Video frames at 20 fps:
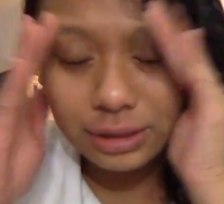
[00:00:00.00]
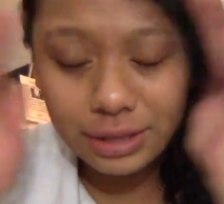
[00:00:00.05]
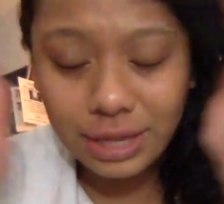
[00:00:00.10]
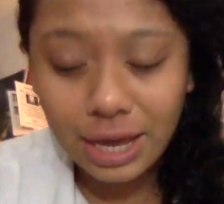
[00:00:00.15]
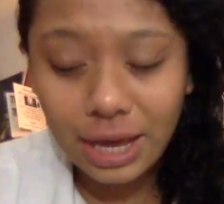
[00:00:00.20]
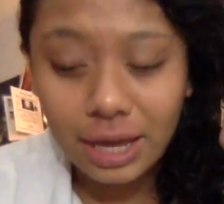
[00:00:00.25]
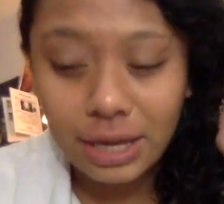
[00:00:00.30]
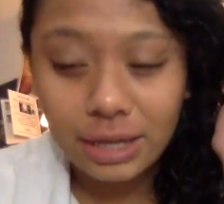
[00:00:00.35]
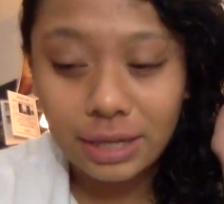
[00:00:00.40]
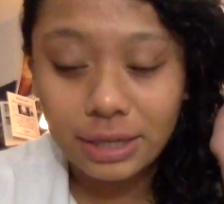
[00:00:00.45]

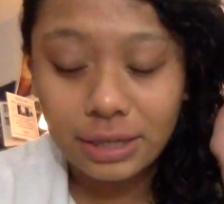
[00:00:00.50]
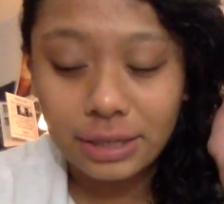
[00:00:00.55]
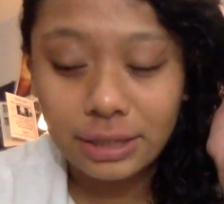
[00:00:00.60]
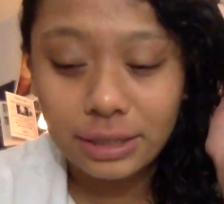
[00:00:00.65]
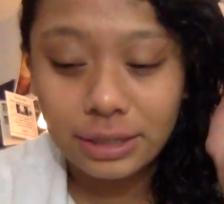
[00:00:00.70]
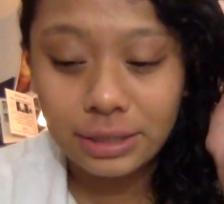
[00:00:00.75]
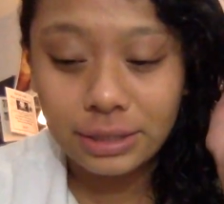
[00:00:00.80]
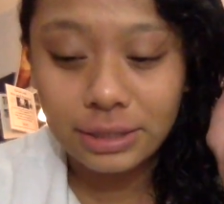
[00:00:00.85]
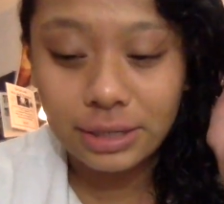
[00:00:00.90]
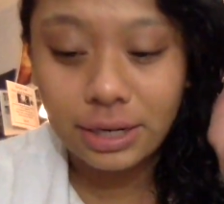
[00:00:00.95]
that
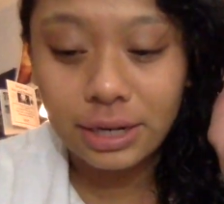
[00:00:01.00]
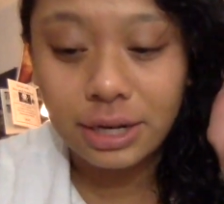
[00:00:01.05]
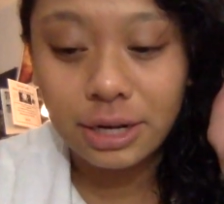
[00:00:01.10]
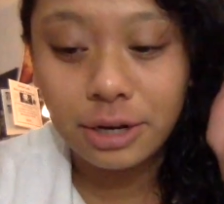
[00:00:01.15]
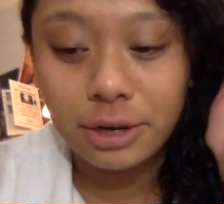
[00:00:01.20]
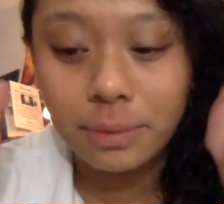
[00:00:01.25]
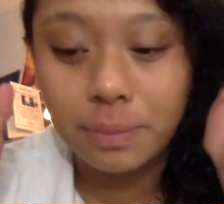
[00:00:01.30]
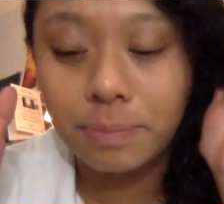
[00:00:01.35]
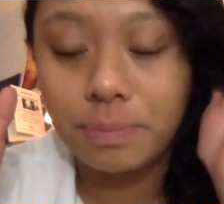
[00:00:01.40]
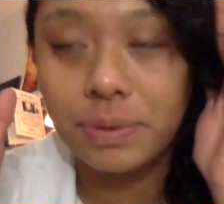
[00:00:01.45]
isn't
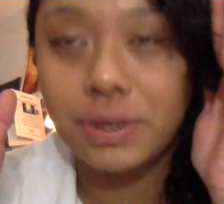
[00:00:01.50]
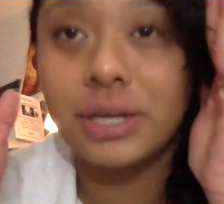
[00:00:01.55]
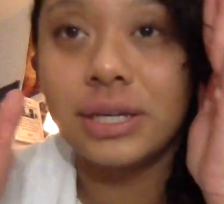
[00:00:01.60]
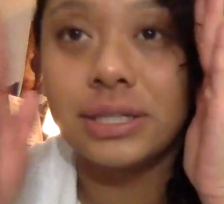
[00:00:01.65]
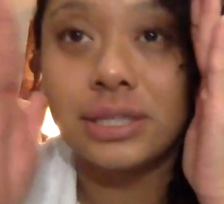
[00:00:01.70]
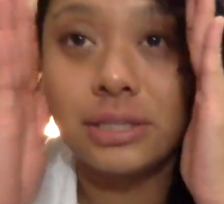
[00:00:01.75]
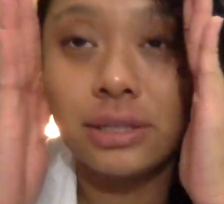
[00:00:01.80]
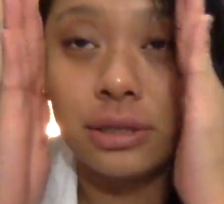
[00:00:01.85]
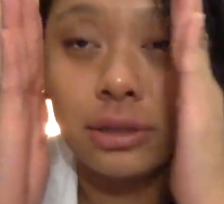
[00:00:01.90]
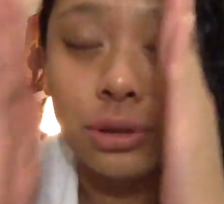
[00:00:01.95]
here,
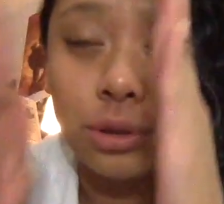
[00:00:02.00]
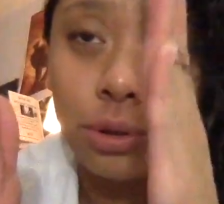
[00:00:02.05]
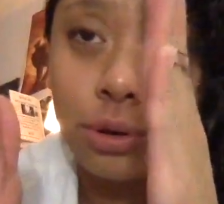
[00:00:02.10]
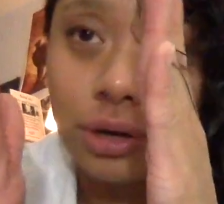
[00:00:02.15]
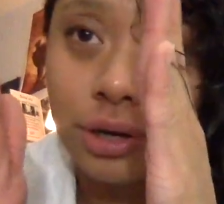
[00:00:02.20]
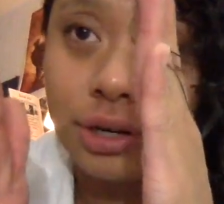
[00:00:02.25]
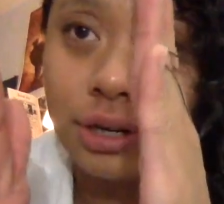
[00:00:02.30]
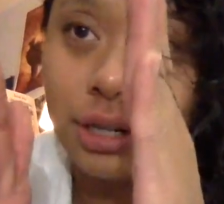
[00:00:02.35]
because the Lord